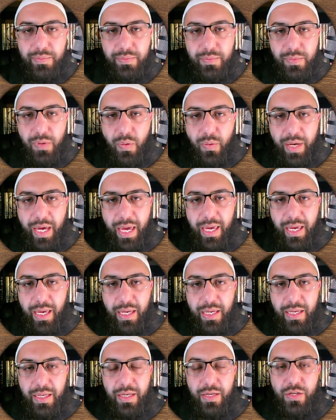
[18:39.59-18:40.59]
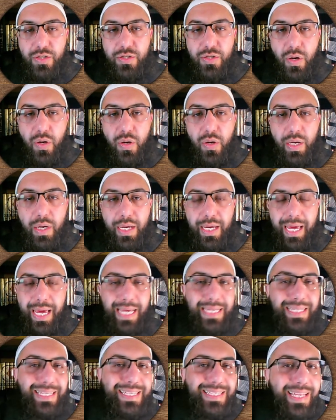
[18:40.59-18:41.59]
Okay, so it
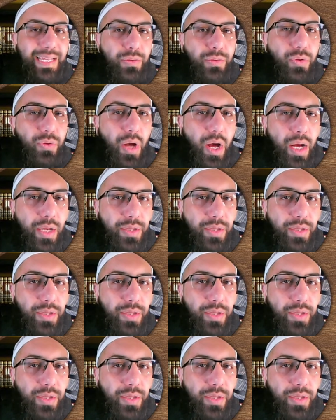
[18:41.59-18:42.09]
is the ta,